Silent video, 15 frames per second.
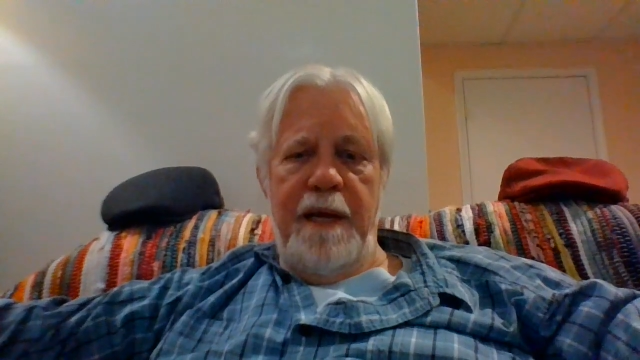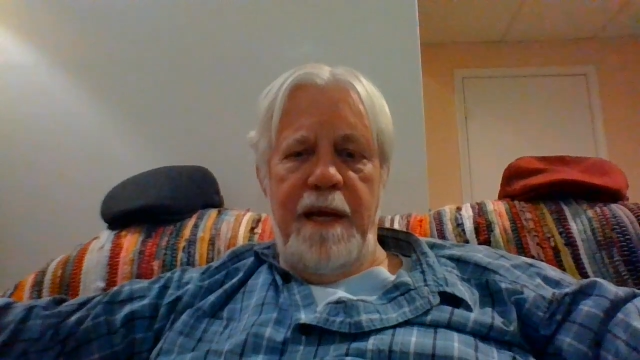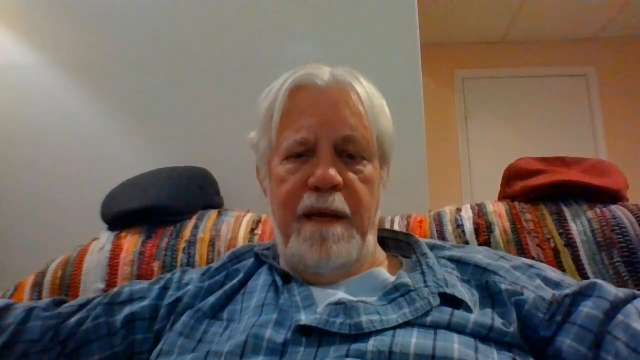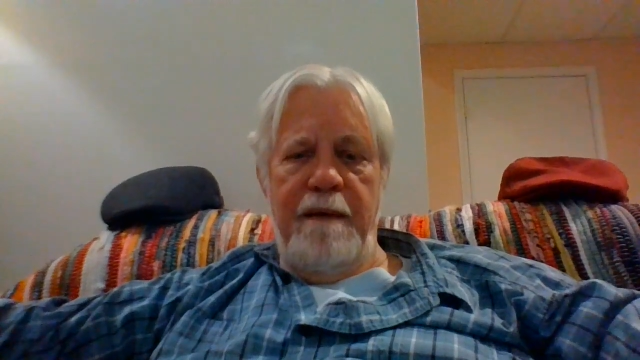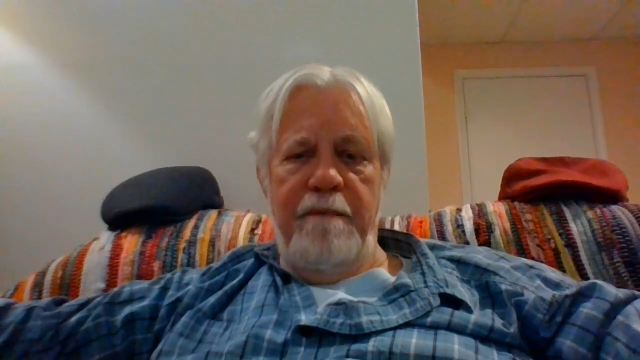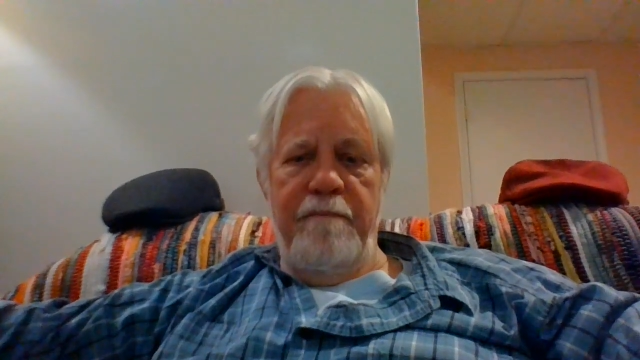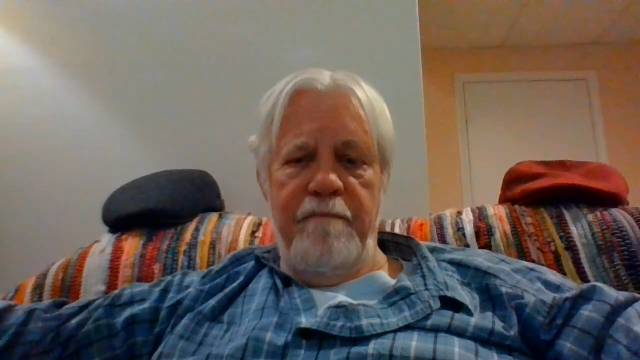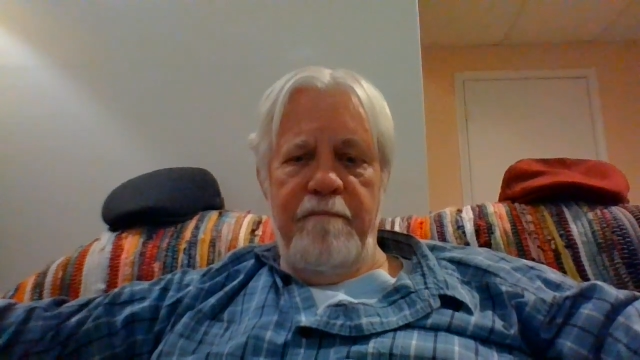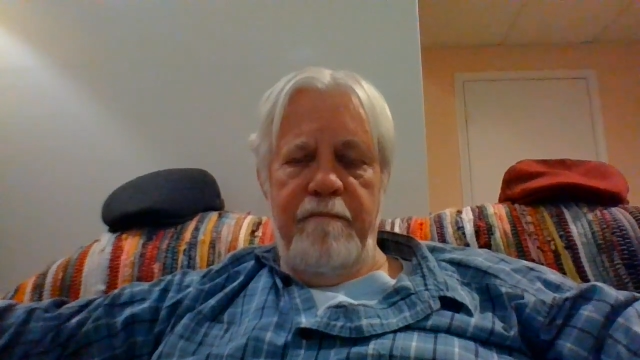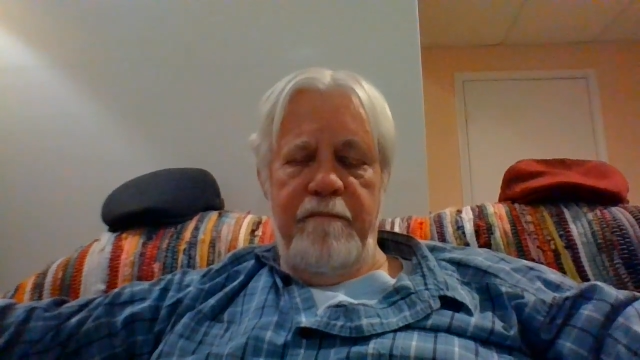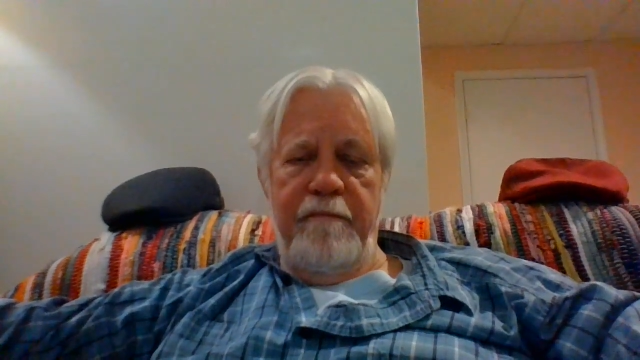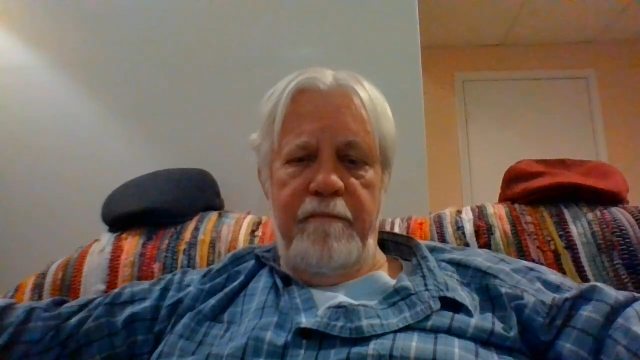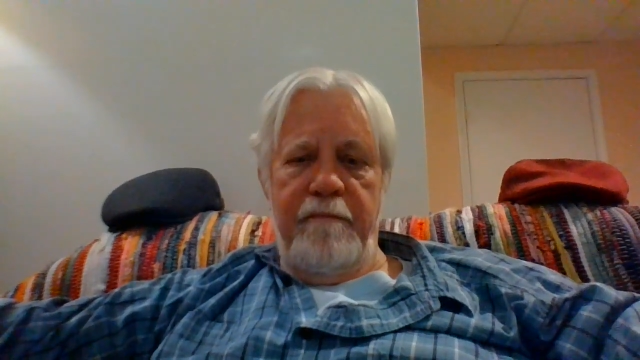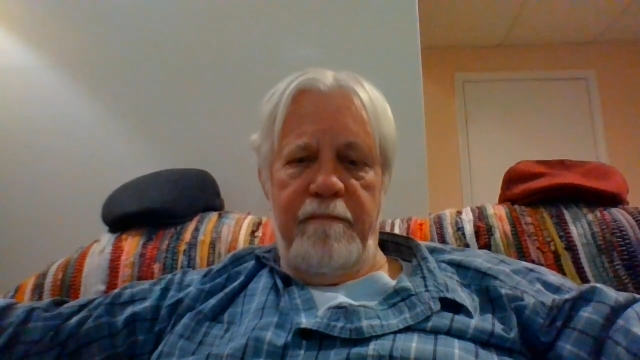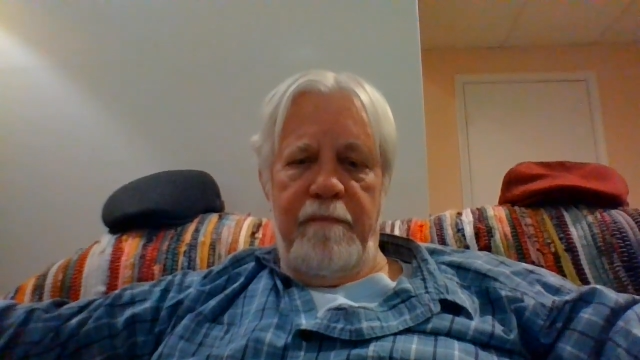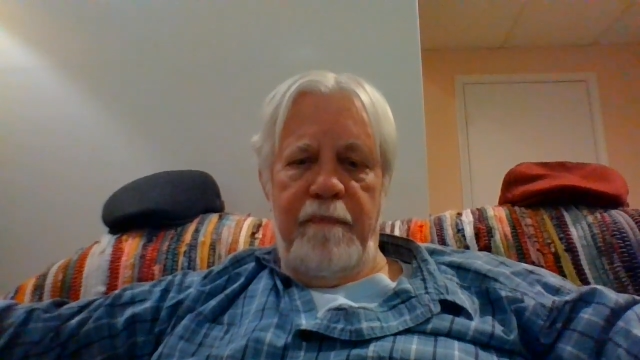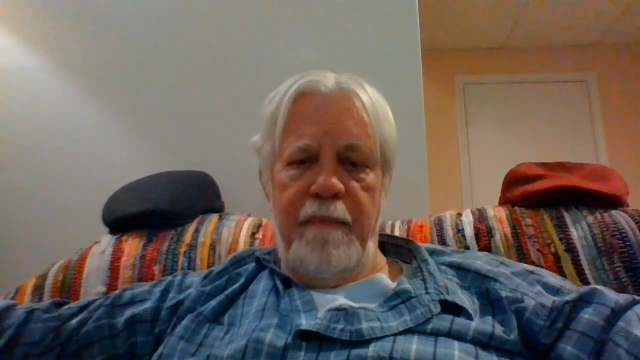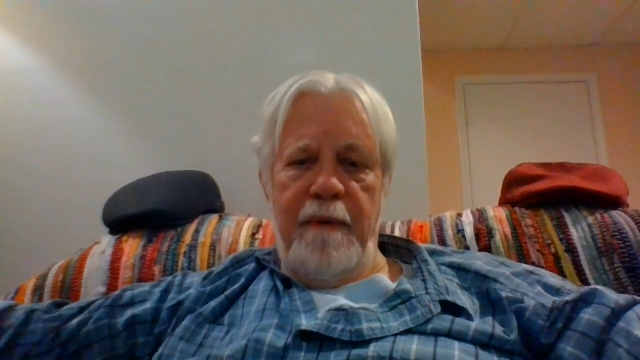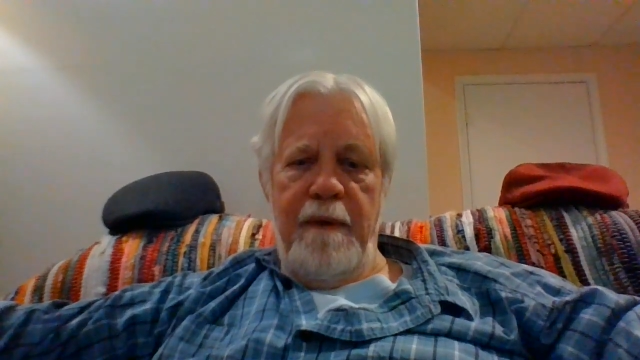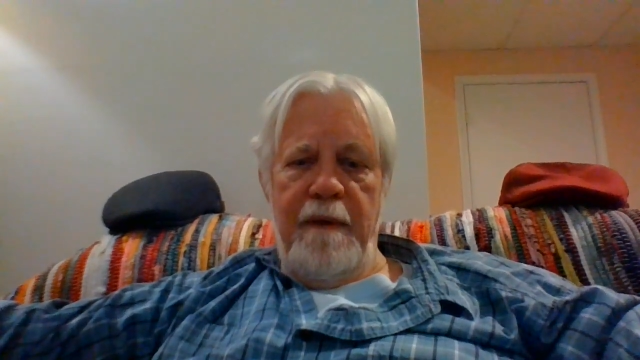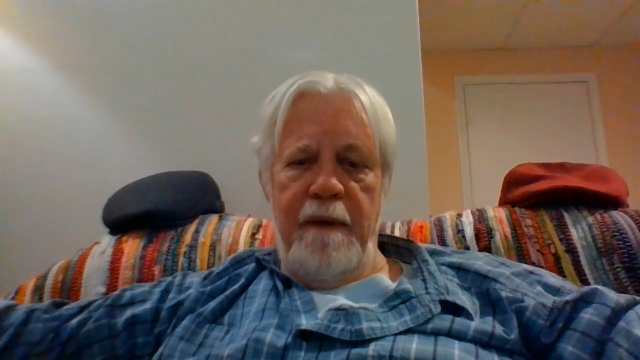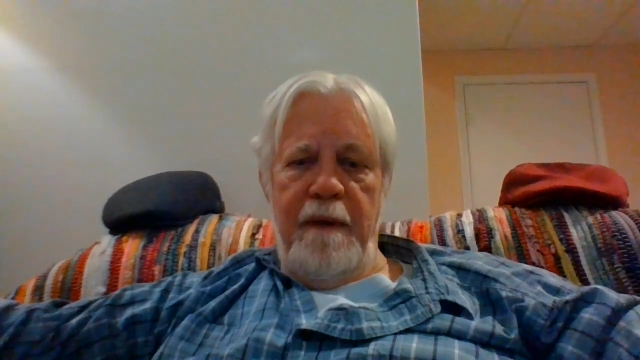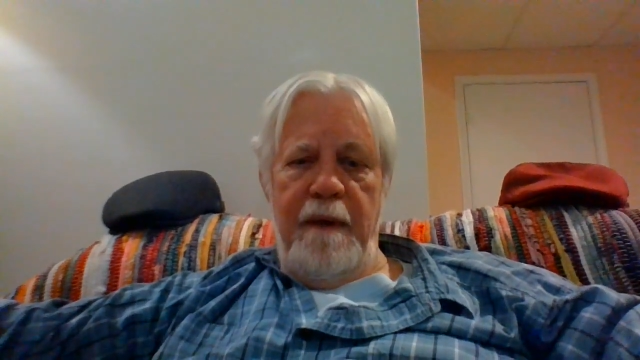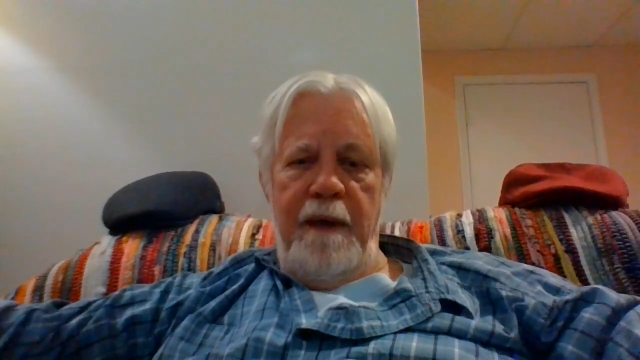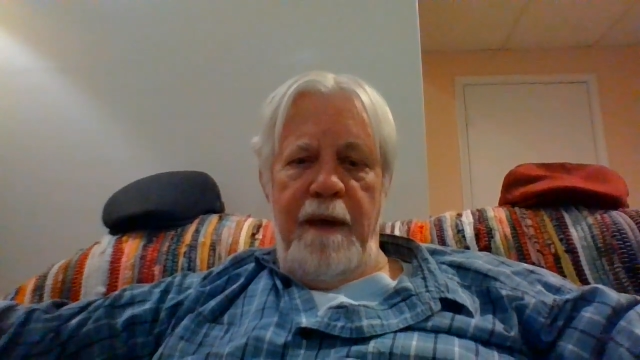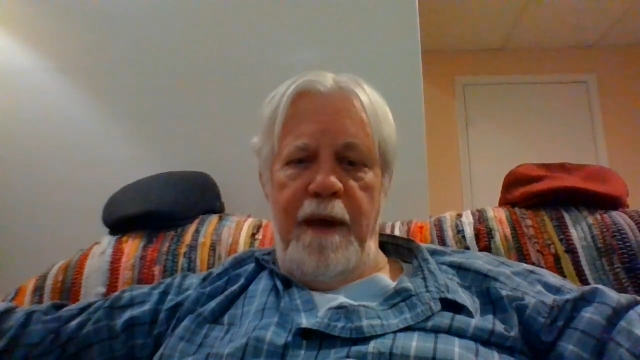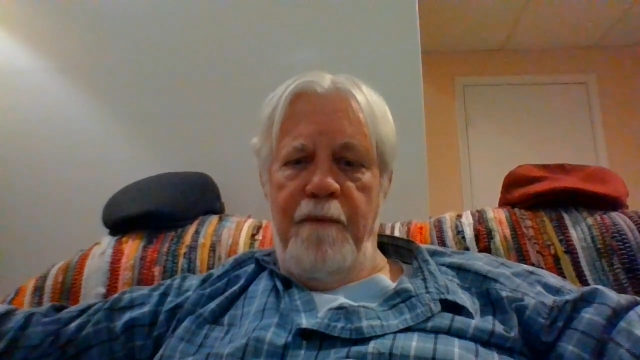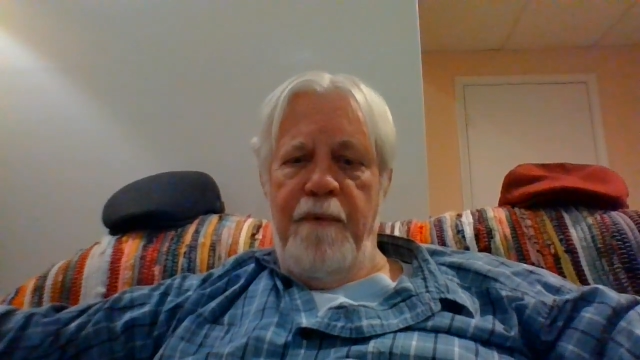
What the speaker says: in. It